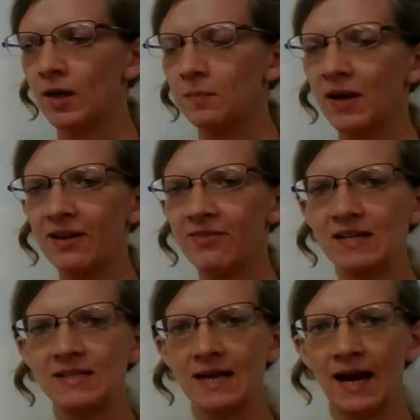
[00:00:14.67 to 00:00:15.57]
but if the
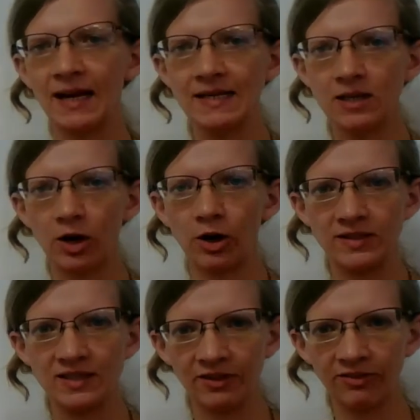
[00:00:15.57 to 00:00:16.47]
sides are
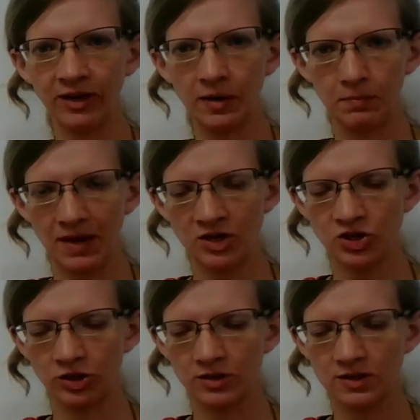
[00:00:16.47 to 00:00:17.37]
different
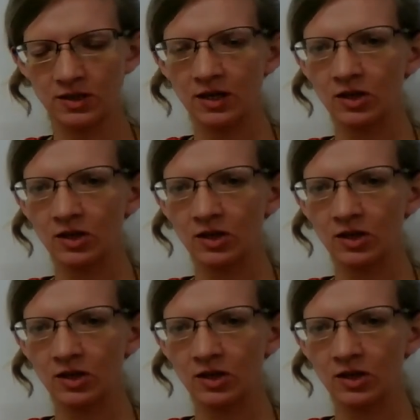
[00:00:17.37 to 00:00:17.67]
measures,